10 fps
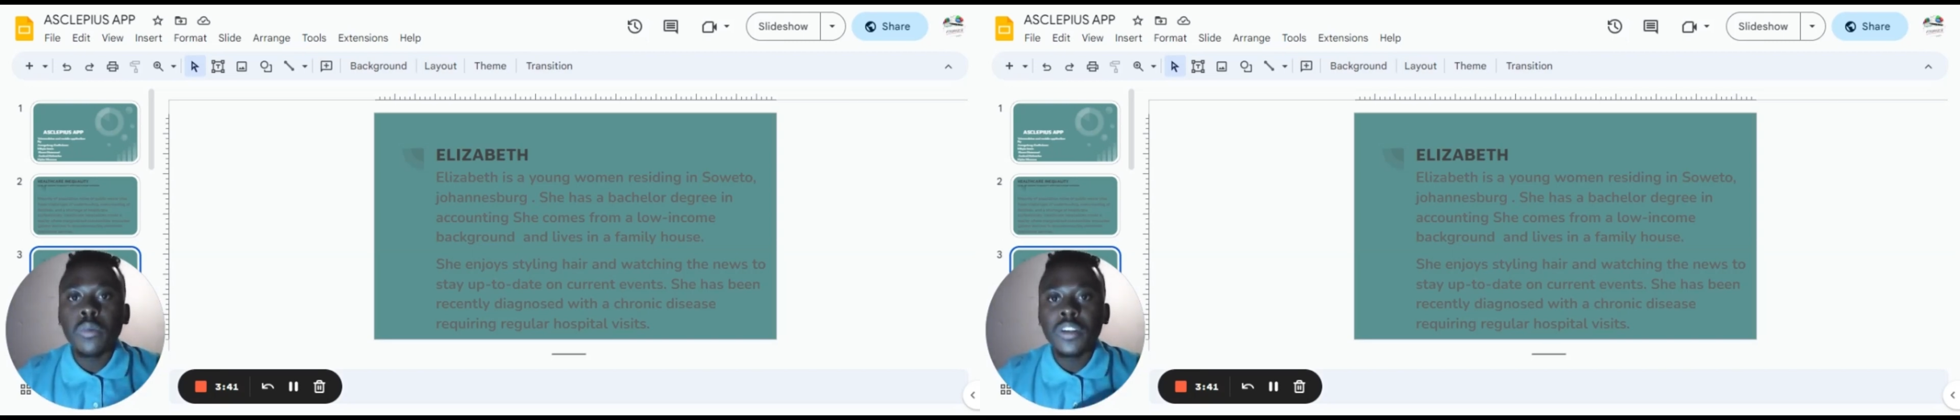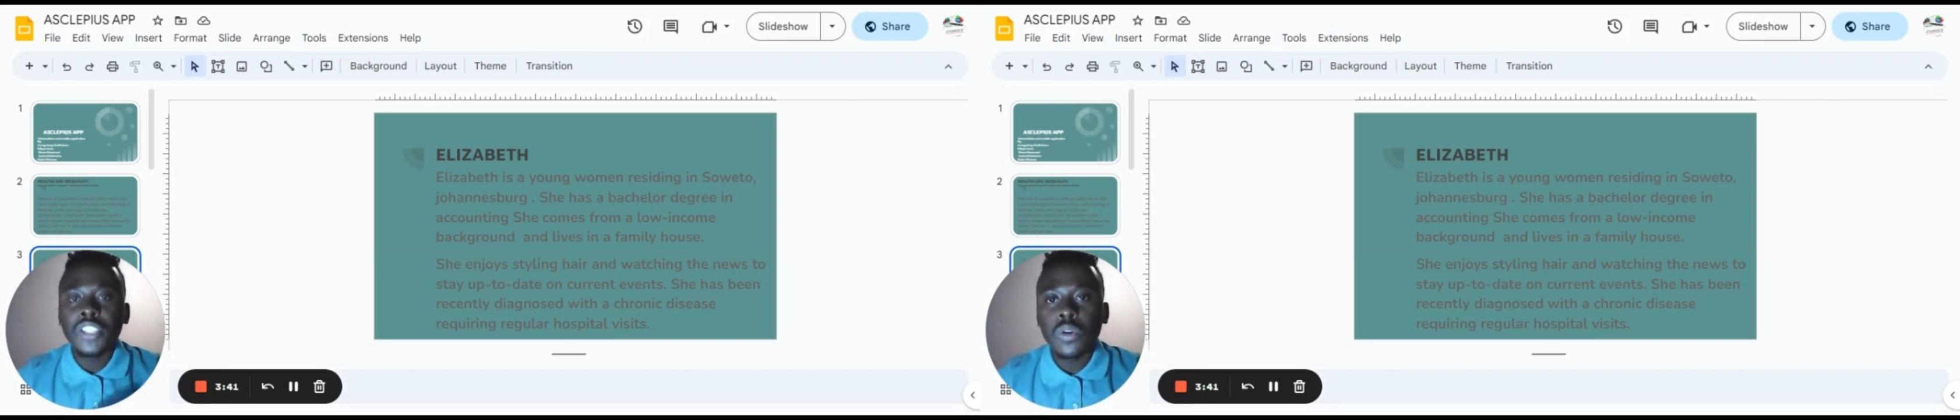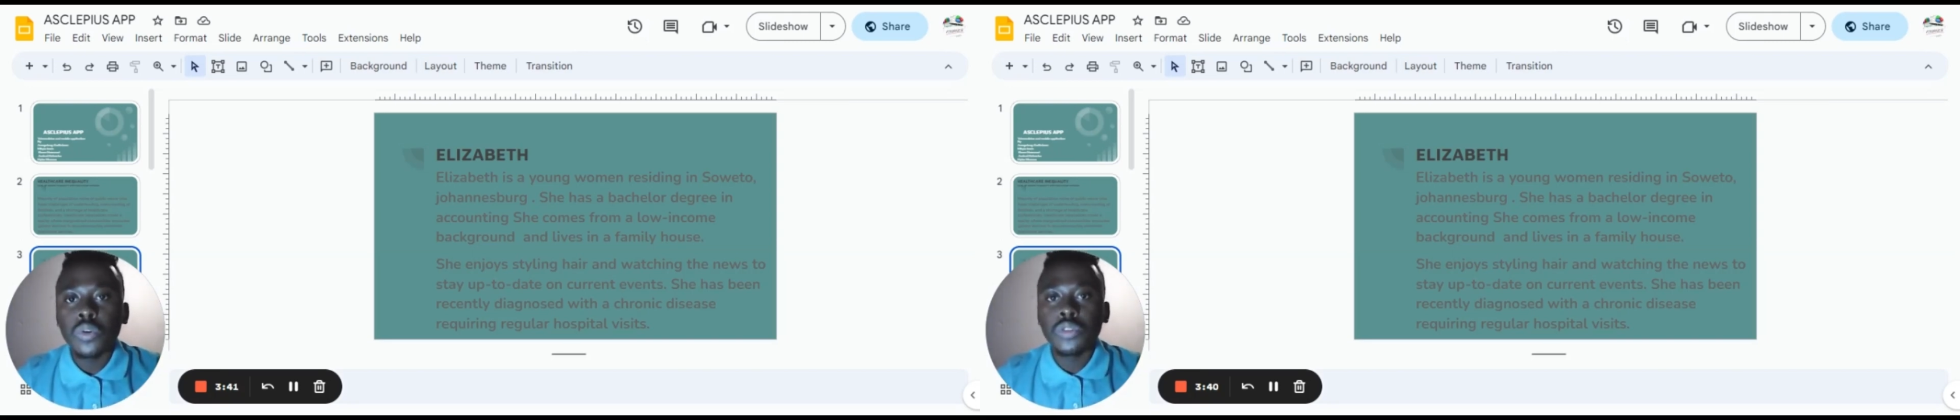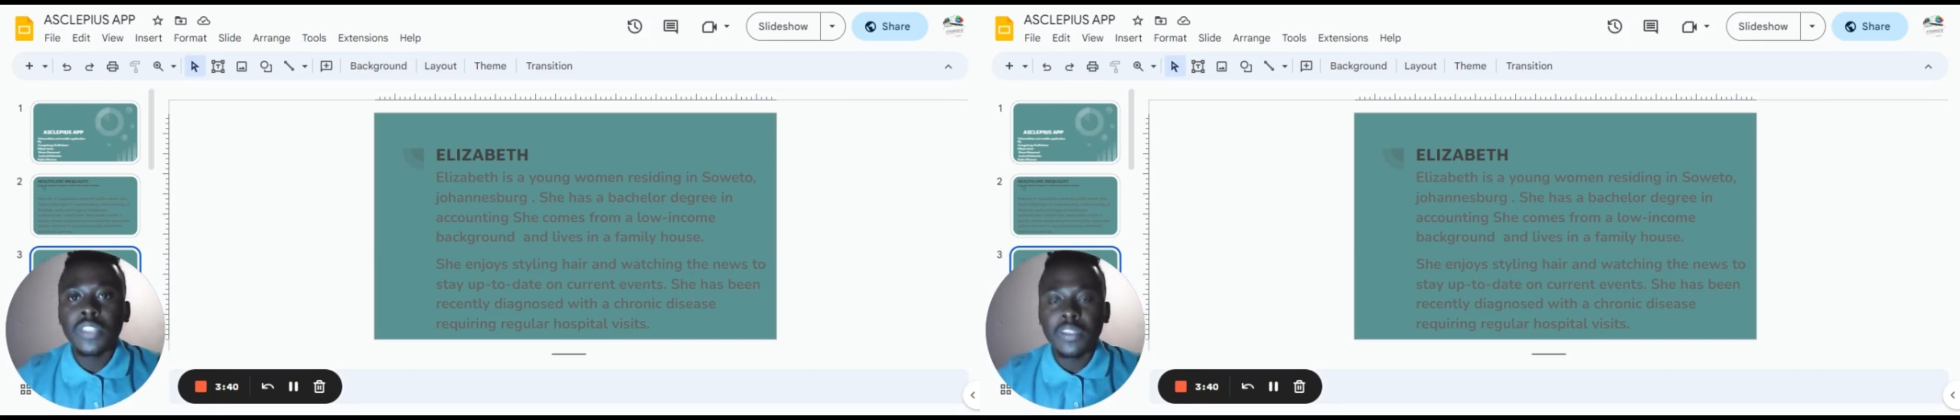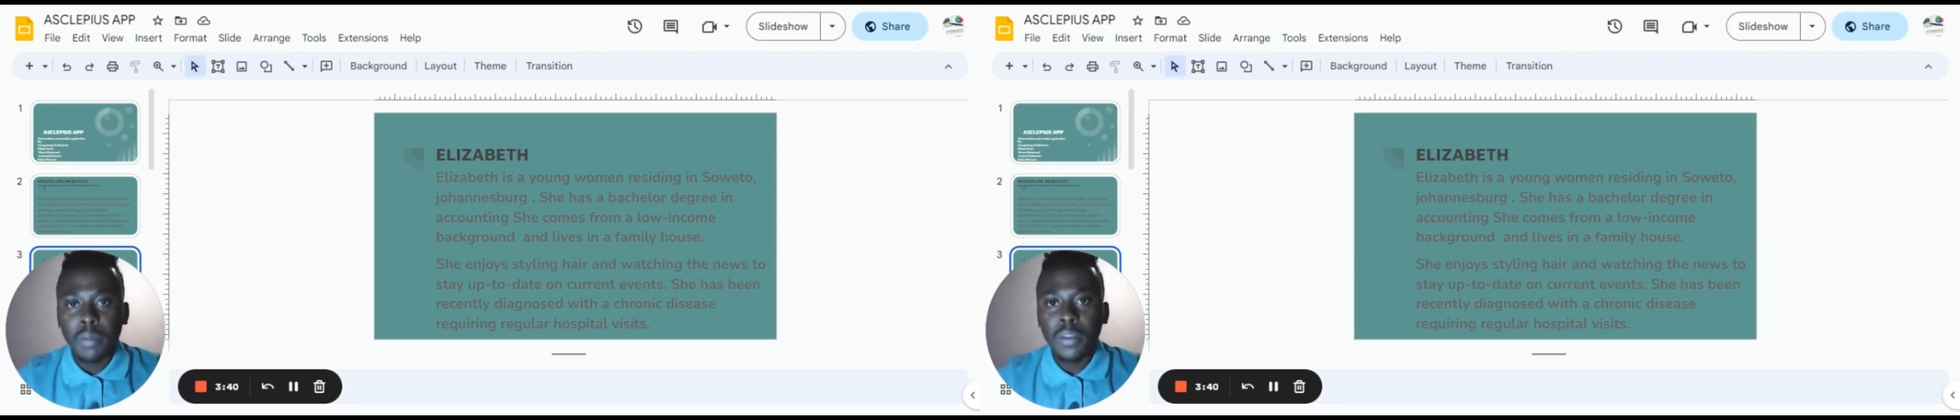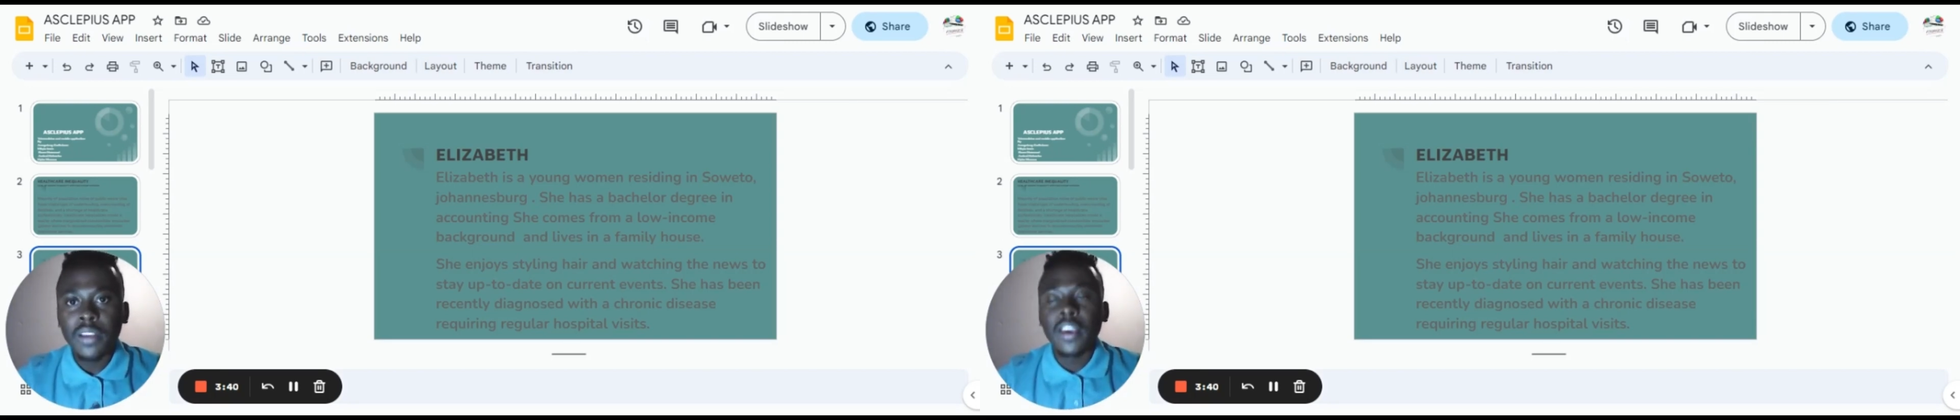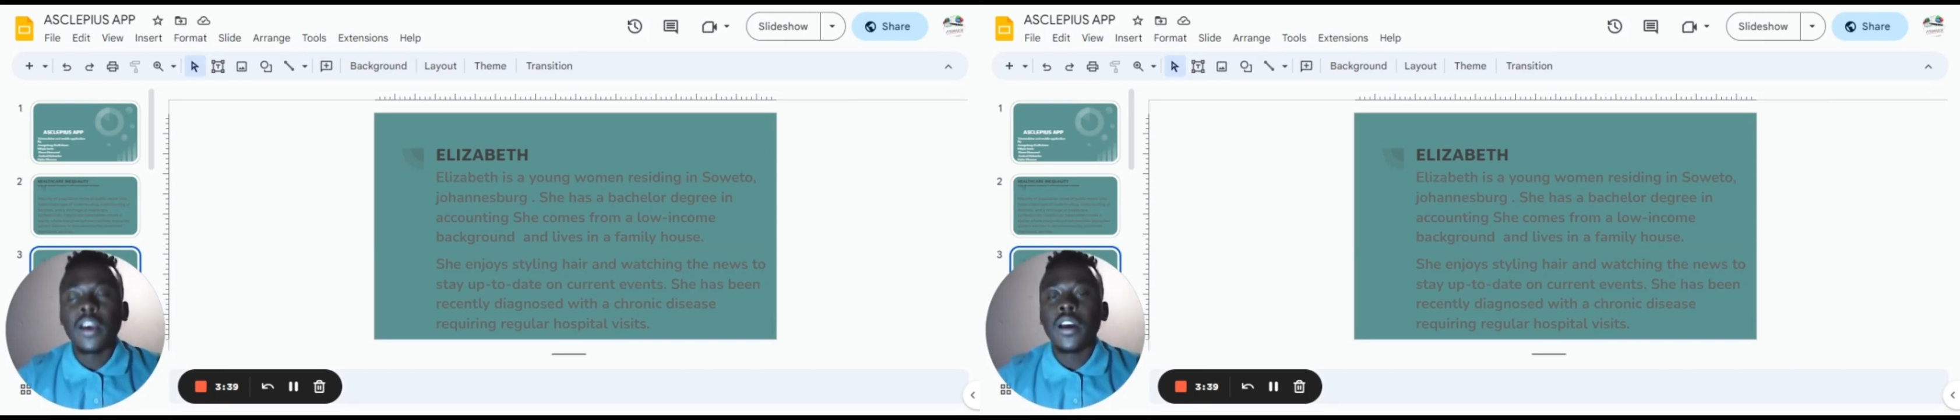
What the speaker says: when she goes to these public